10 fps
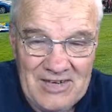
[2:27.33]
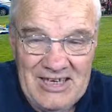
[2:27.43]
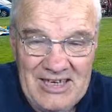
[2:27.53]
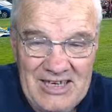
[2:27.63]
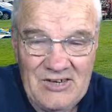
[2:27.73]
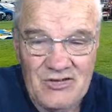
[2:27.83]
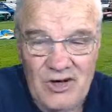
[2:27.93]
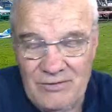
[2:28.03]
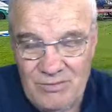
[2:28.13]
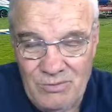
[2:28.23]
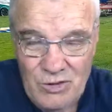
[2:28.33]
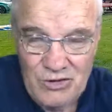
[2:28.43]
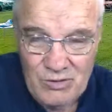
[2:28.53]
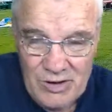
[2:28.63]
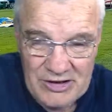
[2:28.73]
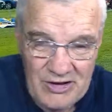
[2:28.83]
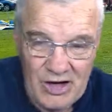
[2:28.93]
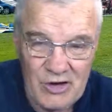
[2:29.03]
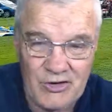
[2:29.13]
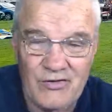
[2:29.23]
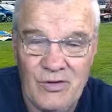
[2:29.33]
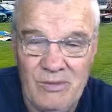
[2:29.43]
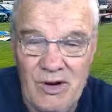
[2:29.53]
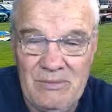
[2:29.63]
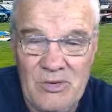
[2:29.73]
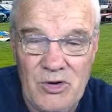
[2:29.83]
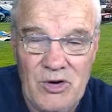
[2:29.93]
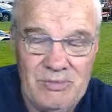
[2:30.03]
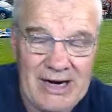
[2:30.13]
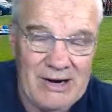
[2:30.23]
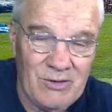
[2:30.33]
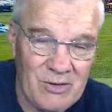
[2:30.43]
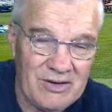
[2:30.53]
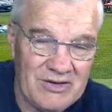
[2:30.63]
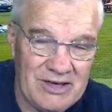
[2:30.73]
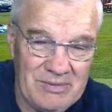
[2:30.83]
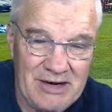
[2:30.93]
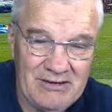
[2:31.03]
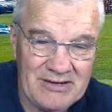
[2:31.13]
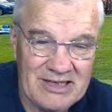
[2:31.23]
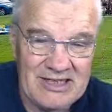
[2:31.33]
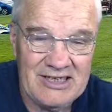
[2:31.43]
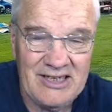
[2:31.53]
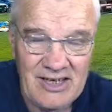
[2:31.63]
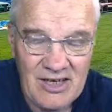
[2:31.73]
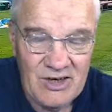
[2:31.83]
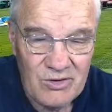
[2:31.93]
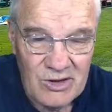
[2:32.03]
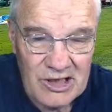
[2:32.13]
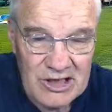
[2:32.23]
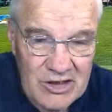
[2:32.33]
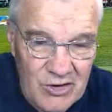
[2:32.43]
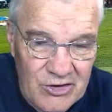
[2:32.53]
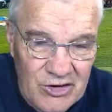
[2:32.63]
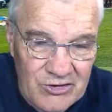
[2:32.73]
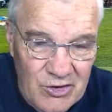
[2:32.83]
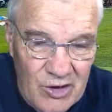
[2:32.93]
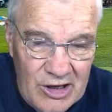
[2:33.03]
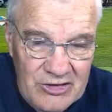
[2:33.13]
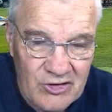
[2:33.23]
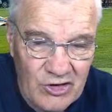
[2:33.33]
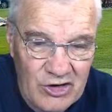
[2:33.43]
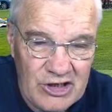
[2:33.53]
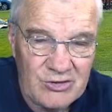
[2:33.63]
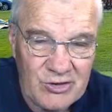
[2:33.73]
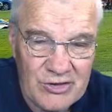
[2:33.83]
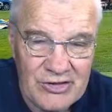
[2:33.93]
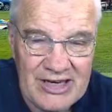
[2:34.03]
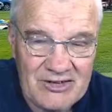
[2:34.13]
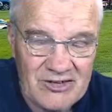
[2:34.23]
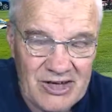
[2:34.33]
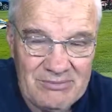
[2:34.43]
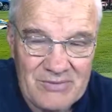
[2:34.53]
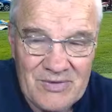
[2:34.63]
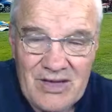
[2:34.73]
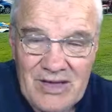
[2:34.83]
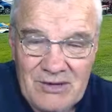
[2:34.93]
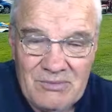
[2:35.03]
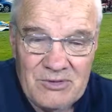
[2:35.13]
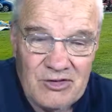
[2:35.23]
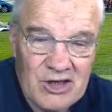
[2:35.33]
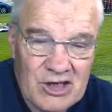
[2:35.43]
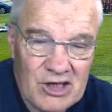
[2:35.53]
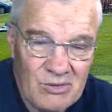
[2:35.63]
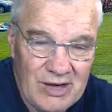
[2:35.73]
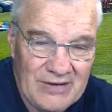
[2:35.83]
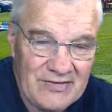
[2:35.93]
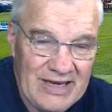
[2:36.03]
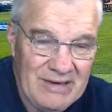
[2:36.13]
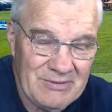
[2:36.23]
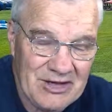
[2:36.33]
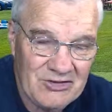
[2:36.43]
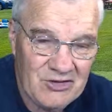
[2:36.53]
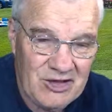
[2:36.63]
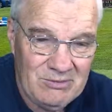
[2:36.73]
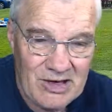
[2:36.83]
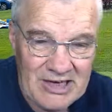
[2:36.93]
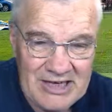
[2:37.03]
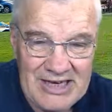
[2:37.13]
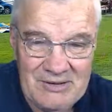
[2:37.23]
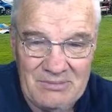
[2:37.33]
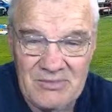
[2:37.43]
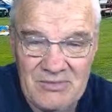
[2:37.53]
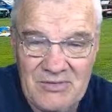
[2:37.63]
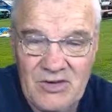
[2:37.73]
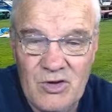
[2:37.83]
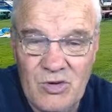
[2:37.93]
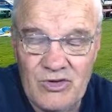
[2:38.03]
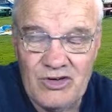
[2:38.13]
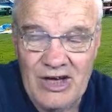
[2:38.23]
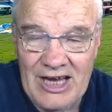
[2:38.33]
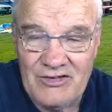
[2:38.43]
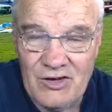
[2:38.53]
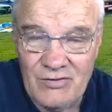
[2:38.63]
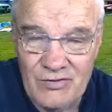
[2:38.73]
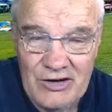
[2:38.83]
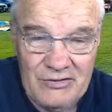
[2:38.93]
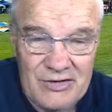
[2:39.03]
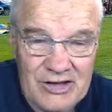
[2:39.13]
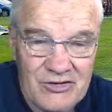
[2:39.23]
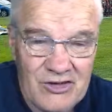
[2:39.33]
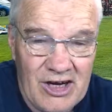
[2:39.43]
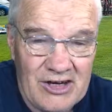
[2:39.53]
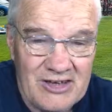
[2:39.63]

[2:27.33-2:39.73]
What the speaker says: yes, I've wanted one of those for my burn barrel. They're apparently really good. I was quite intrigued with that particular one there, but it seemed like it had a huge task in front of it. So it